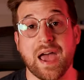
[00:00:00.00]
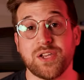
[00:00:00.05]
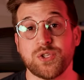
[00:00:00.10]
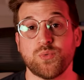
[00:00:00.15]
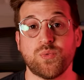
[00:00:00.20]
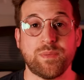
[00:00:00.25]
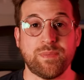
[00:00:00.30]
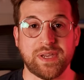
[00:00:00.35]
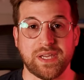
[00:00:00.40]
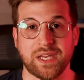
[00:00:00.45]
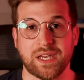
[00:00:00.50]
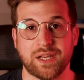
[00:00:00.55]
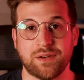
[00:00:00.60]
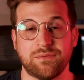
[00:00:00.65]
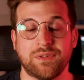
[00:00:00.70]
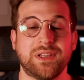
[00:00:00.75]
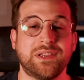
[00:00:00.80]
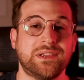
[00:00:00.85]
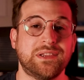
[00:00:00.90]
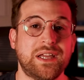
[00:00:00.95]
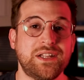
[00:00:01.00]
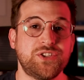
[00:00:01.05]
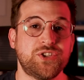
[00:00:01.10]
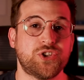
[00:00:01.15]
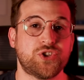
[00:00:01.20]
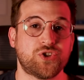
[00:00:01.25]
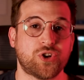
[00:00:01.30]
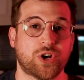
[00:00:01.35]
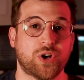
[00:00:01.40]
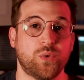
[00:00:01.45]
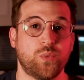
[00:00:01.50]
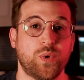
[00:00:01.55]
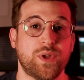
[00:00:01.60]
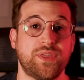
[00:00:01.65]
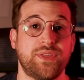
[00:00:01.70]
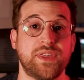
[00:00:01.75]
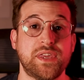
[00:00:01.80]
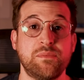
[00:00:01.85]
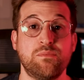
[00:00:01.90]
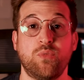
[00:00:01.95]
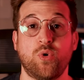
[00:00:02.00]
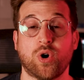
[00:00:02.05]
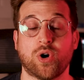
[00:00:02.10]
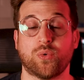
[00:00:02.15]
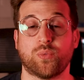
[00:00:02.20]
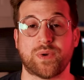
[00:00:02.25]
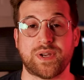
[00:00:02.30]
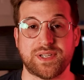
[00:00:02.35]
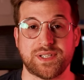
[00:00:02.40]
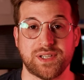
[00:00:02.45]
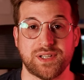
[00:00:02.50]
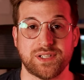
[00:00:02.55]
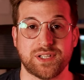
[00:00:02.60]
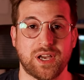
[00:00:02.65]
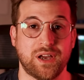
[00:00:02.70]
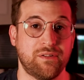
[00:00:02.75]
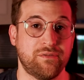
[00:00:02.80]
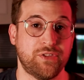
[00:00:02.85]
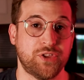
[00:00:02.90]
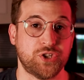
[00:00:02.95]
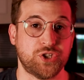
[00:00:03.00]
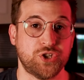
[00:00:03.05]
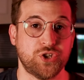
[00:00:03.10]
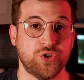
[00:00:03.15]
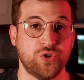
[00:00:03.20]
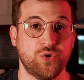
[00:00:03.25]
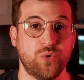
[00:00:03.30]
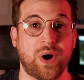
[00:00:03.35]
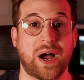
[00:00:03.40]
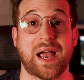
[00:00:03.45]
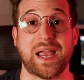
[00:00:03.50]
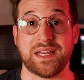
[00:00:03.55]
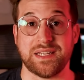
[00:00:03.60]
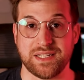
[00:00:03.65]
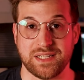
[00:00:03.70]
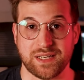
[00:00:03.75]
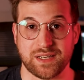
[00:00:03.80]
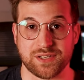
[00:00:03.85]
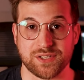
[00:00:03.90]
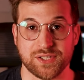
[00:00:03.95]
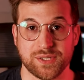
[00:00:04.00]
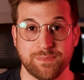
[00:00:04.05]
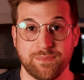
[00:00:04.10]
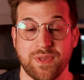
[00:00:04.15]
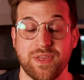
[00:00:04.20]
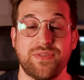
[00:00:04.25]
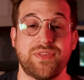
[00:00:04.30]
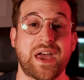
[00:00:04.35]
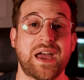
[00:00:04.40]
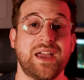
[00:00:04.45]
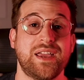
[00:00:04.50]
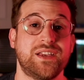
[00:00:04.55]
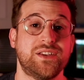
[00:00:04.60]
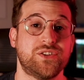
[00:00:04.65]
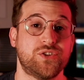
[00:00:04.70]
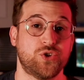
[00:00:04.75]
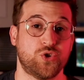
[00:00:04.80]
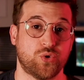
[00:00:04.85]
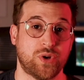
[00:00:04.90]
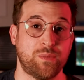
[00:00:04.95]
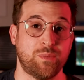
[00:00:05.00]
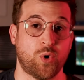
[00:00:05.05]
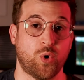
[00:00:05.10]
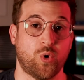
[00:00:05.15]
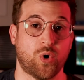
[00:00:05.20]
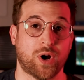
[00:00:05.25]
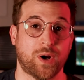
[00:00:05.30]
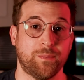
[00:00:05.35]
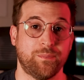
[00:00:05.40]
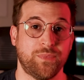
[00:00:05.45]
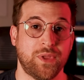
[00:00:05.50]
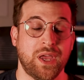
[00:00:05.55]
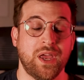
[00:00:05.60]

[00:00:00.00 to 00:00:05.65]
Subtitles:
As we begin, let's start with the more recent of the two ideas, and that is Dreamcore.